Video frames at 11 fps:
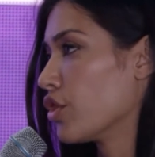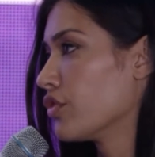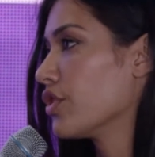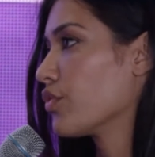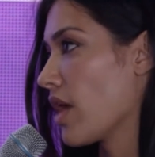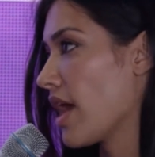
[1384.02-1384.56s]

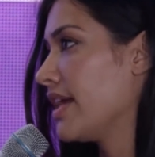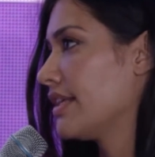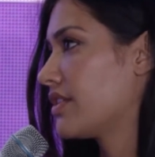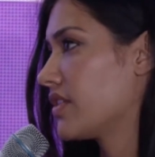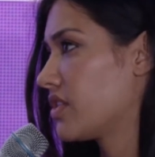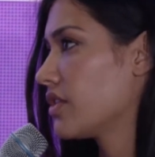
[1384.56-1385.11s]
earn the right
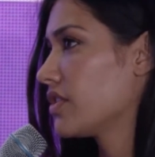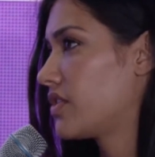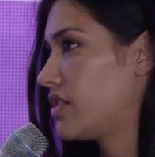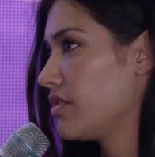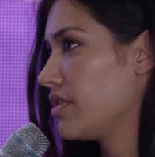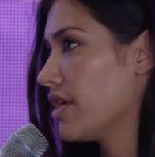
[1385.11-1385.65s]
to start a
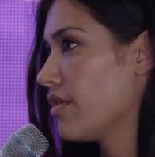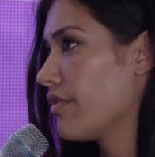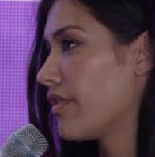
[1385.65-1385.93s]
studio,